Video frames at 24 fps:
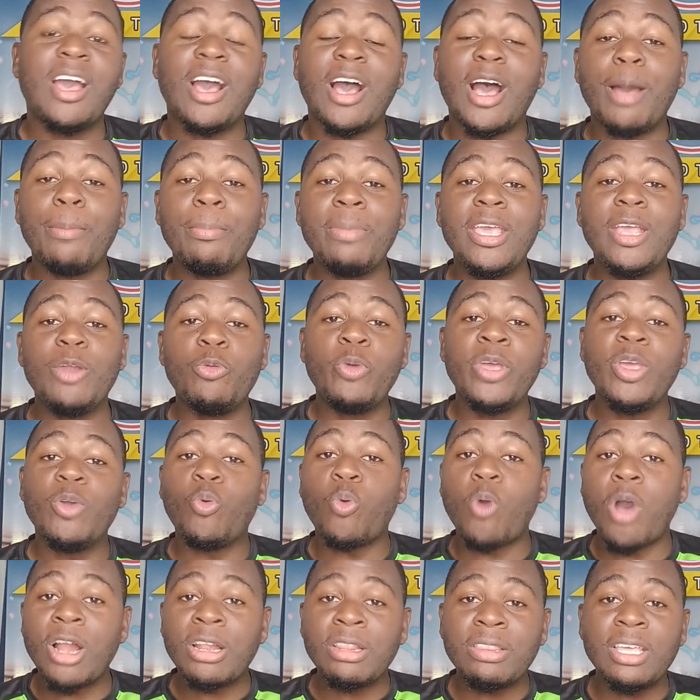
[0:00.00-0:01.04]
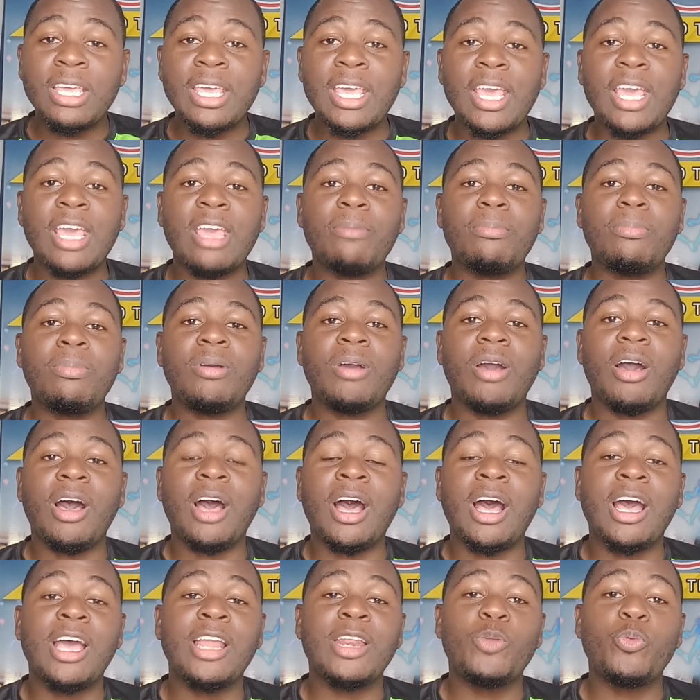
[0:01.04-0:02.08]
I mean, we won the game
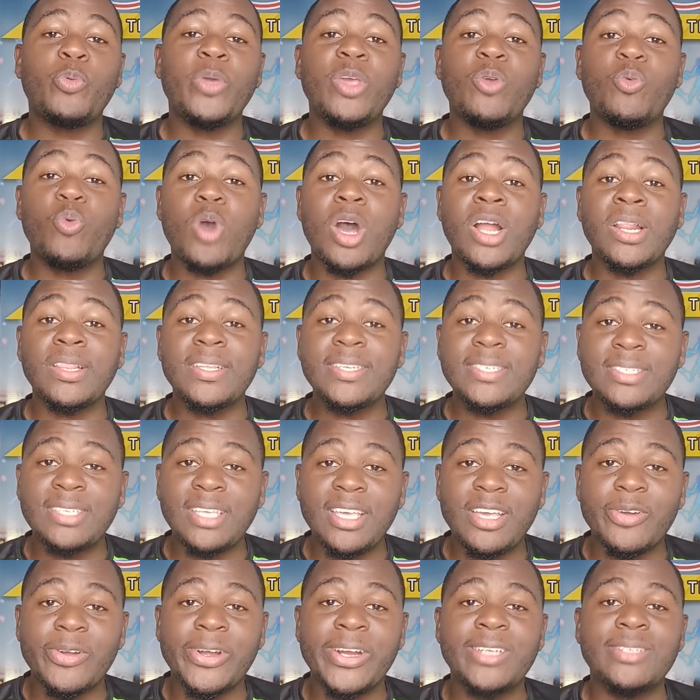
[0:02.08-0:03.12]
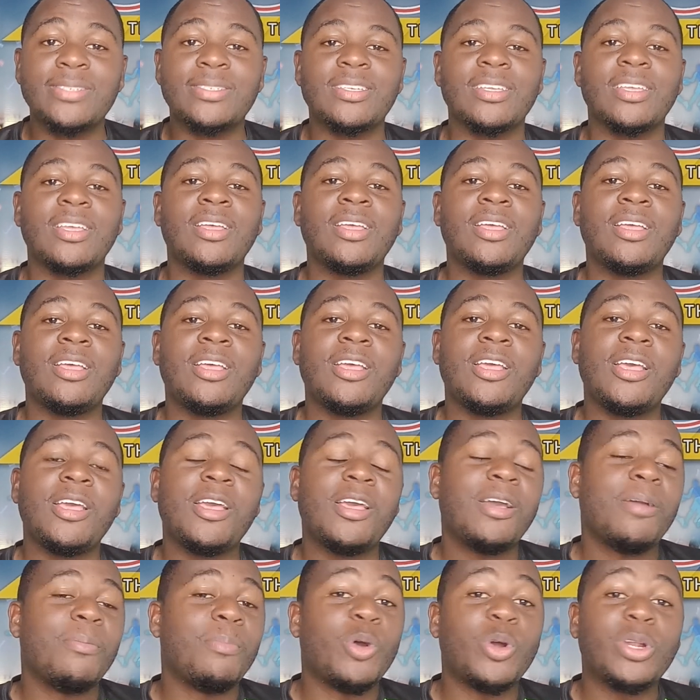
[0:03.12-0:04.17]
and we won the series,
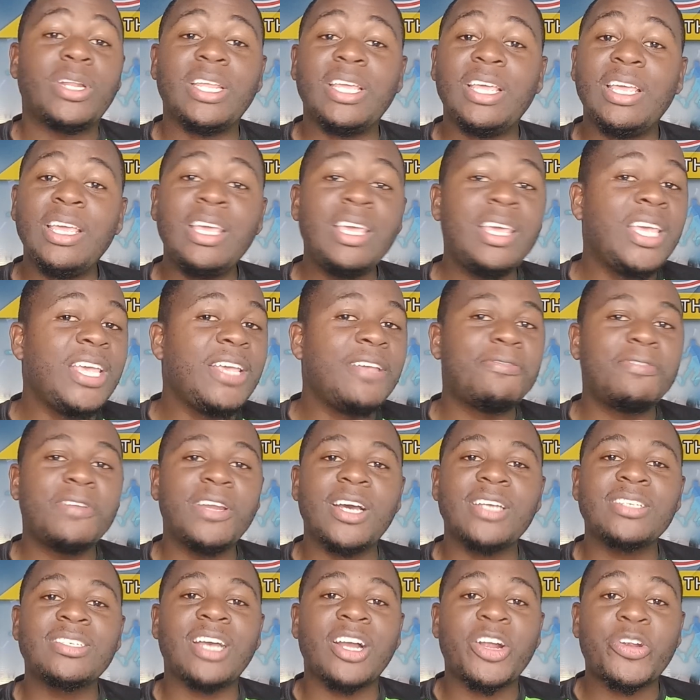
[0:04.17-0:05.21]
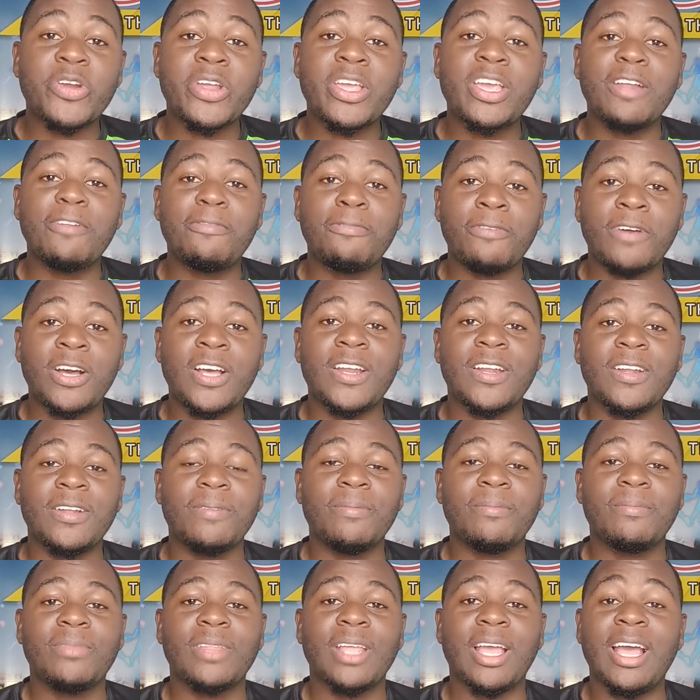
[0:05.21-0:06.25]
but even as a cricket fan,
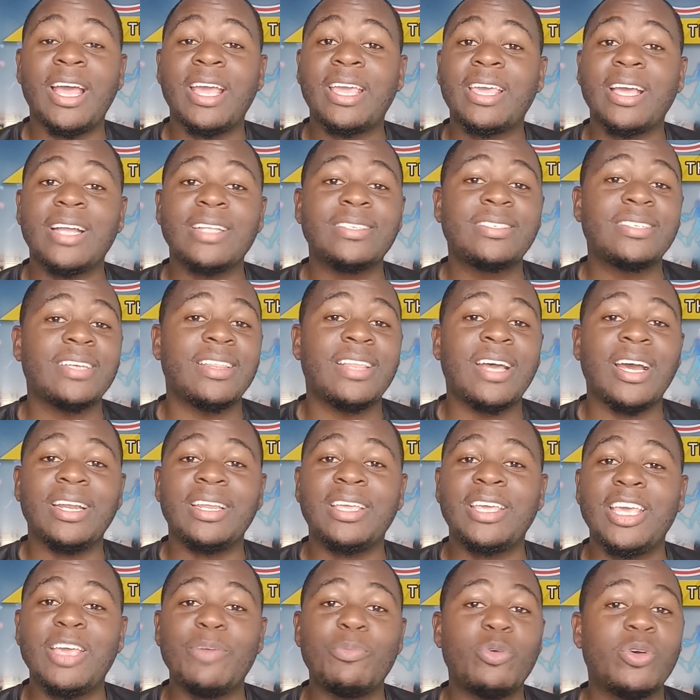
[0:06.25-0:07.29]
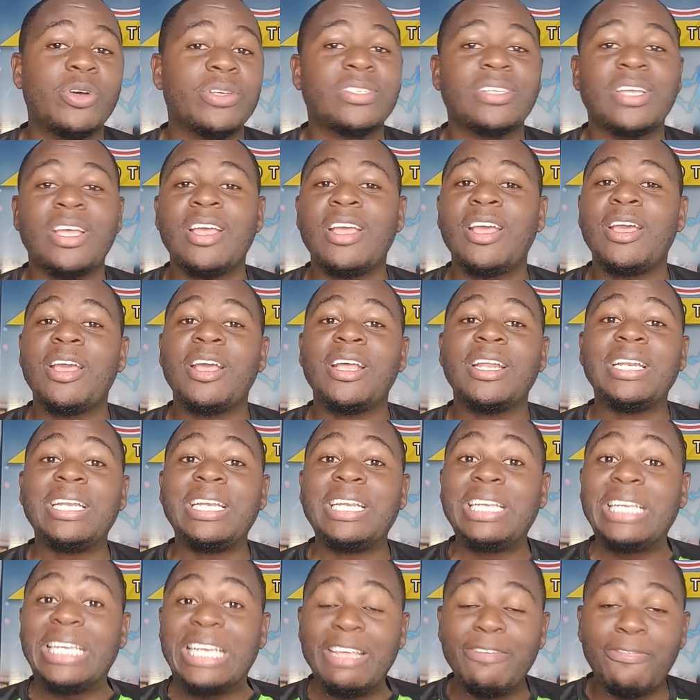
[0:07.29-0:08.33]
I can say that game was
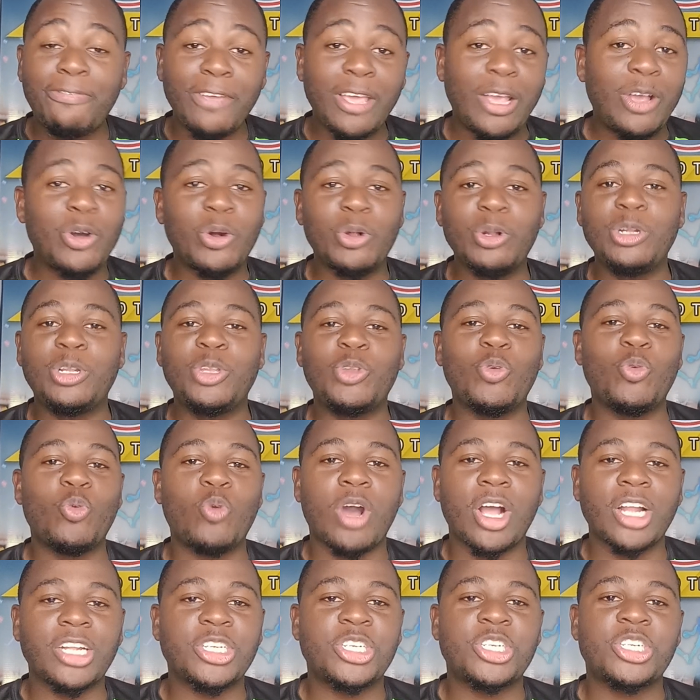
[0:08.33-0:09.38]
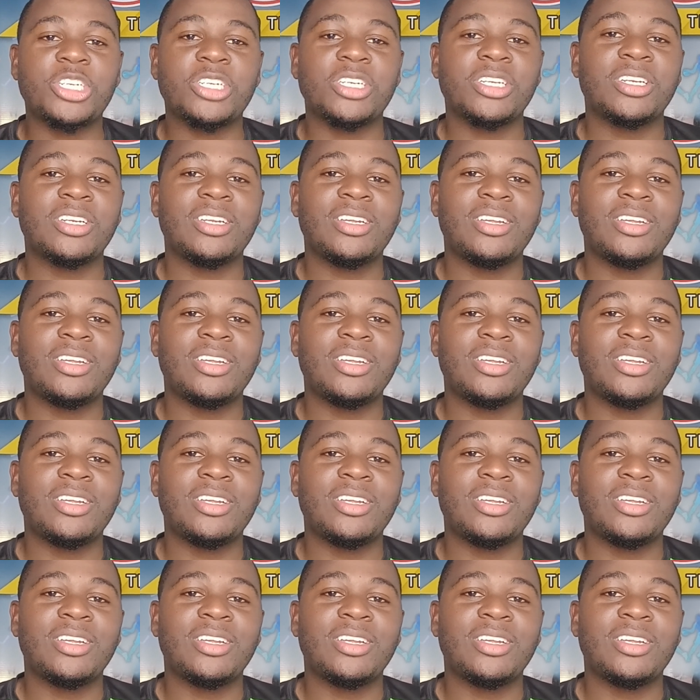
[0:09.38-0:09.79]
difficult to watch.